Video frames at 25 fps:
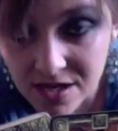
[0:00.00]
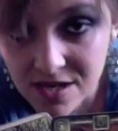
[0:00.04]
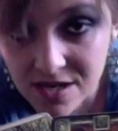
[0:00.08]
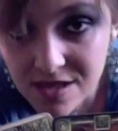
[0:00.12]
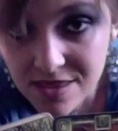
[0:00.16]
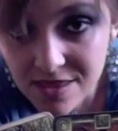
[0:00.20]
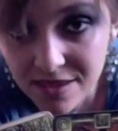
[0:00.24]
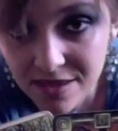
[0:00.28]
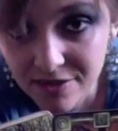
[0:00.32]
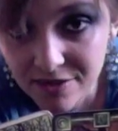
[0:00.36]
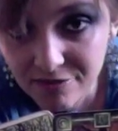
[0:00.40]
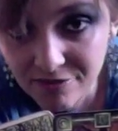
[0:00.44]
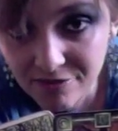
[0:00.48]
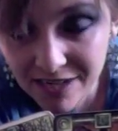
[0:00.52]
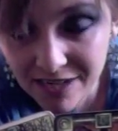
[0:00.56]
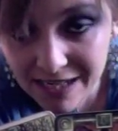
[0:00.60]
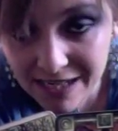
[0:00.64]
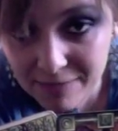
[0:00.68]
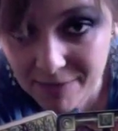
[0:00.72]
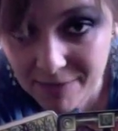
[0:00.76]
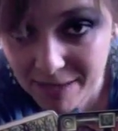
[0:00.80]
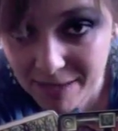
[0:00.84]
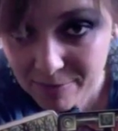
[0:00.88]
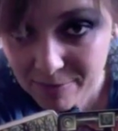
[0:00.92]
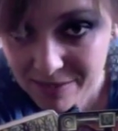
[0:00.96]
then really
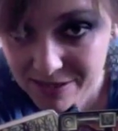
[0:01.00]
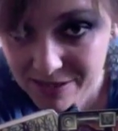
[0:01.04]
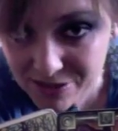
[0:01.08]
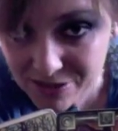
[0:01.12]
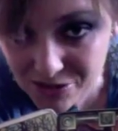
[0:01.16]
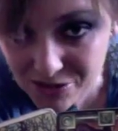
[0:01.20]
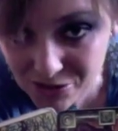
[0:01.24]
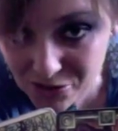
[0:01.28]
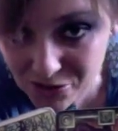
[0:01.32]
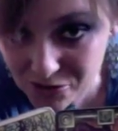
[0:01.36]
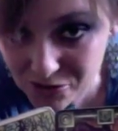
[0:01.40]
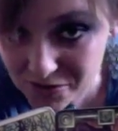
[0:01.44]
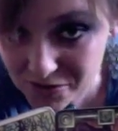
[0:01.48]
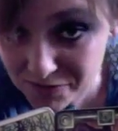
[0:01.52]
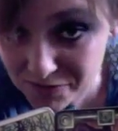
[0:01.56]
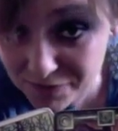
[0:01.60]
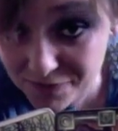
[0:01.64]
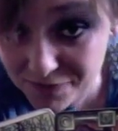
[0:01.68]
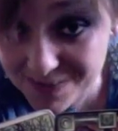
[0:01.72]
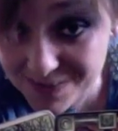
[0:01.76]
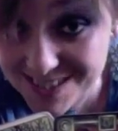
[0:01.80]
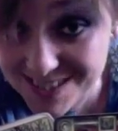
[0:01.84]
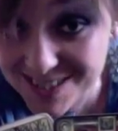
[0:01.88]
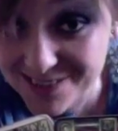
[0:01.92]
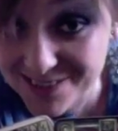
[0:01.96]
maybe just do some
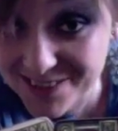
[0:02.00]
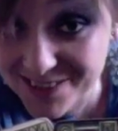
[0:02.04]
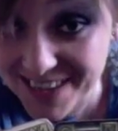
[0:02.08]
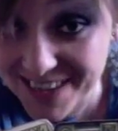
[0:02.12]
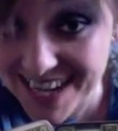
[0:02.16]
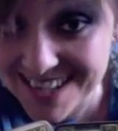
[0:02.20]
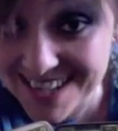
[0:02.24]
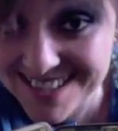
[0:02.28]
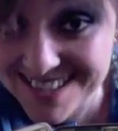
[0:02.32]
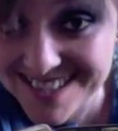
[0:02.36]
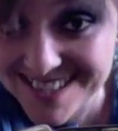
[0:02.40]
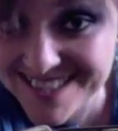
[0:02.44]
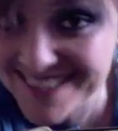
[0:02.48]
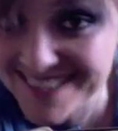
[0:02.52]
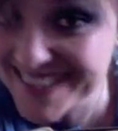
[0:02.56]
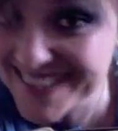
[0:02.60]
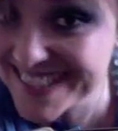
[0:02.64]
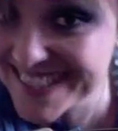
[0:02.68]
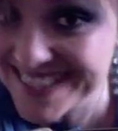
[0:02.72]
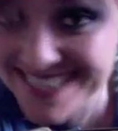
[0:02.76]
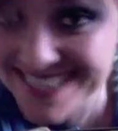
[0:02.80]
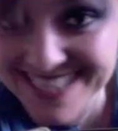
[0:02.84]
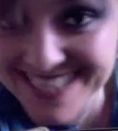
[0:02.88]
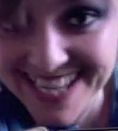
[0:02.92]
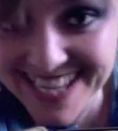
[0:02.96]
physical
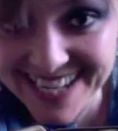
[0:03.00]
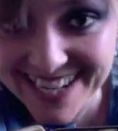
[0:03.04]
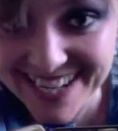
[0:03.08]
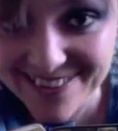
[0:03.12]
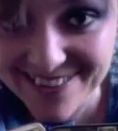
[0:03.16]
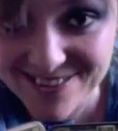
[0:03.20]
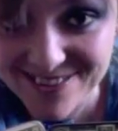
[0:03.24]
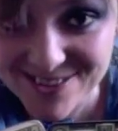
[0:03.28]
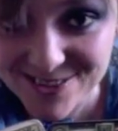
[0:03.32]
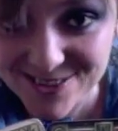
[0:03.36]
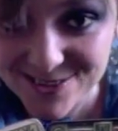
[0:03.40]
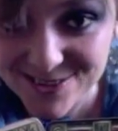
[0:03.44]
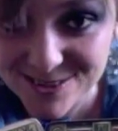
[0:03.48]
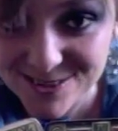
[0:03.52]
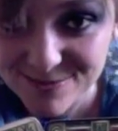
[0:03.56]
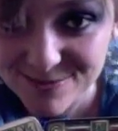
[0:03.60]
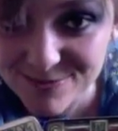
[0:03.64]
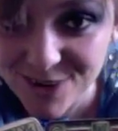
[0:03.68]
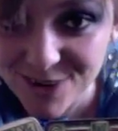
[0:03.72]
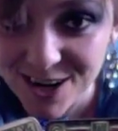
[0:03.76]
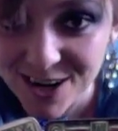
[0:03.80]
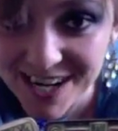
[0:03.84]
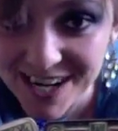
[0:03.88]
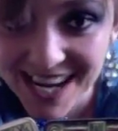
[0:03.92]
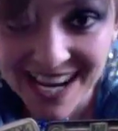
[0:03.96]
exercise, get out and do some
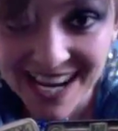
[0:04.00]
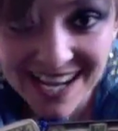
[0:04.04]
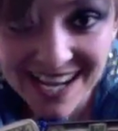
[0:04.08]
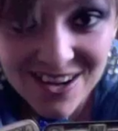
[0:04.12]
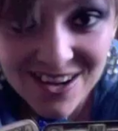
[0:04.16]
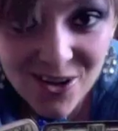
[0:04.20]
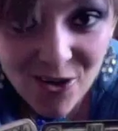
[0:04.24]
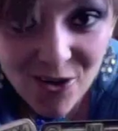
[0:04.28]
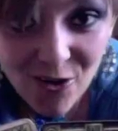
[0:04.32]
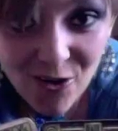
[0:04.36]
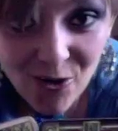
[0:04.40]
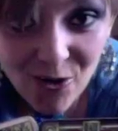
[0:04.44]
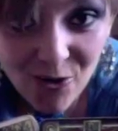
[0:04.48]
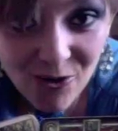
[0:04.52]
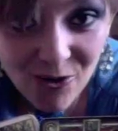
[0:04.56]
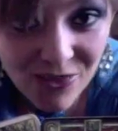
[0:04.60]
running or